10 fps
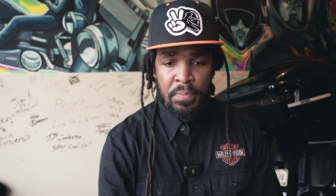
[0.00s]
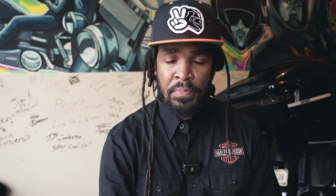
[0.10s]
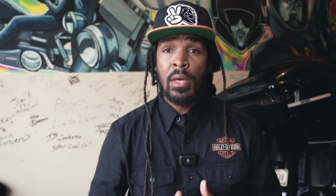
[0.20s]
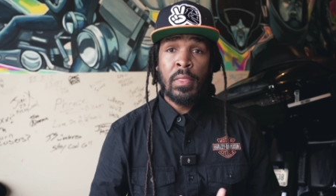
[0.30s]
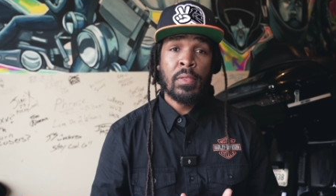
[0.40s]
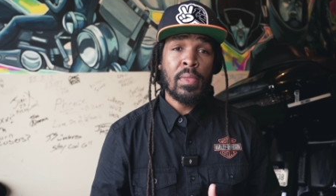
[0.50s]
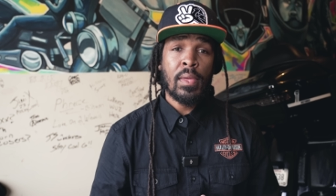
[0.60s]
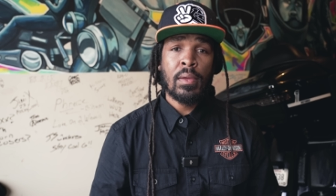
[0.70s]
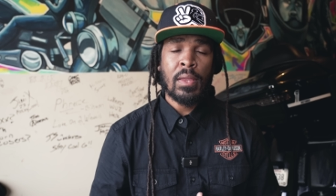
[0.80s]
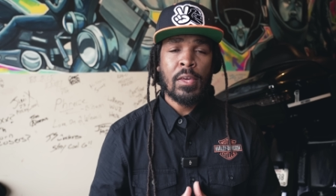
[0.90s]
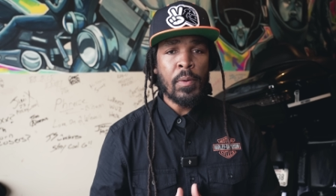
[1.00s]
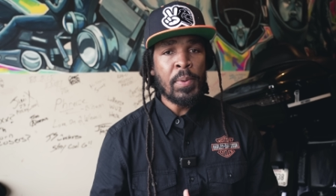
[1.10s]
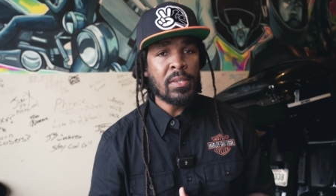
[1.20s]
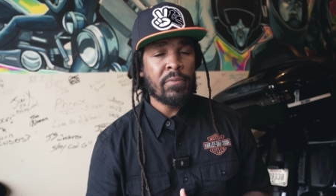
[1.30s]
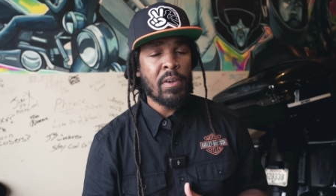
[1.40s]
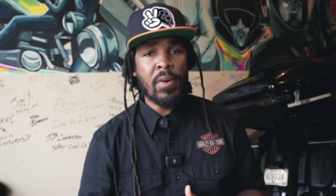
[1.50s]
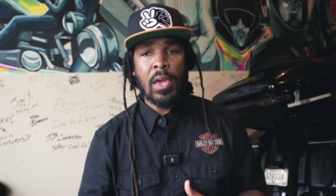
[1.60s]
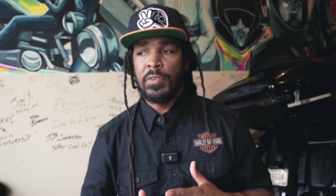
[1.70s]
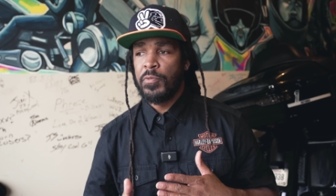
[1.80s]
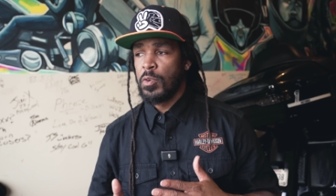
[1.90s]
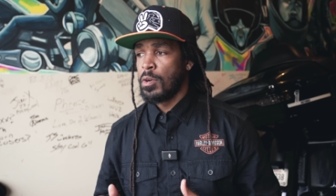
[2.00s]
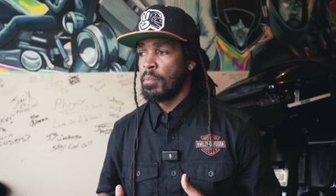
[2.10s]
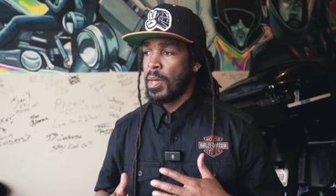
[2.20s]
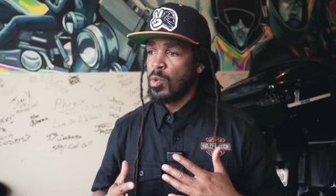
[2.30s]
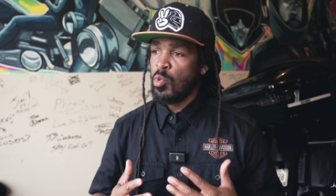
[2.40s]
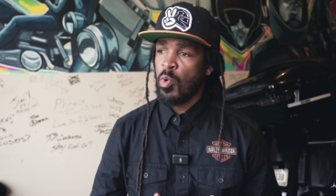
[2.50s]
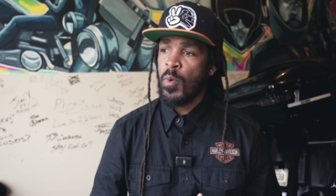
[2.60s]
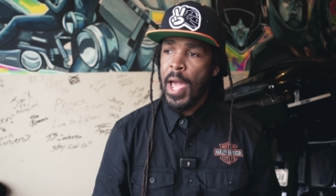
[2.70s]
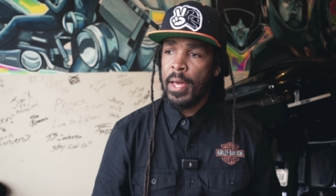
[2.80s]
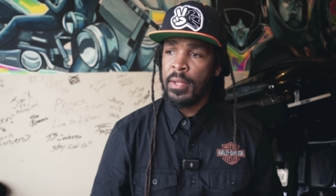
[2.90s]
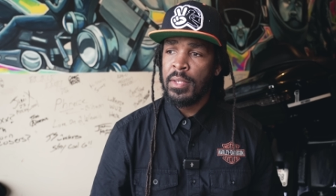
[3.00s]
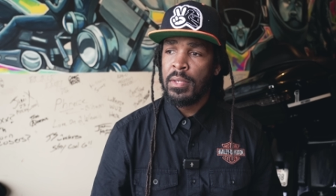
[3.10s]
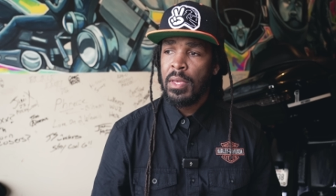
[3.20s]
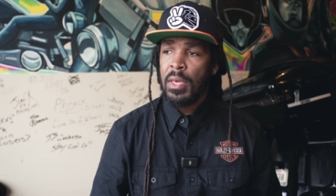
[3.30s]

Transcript: Another thing, another piece of advice for my newer riders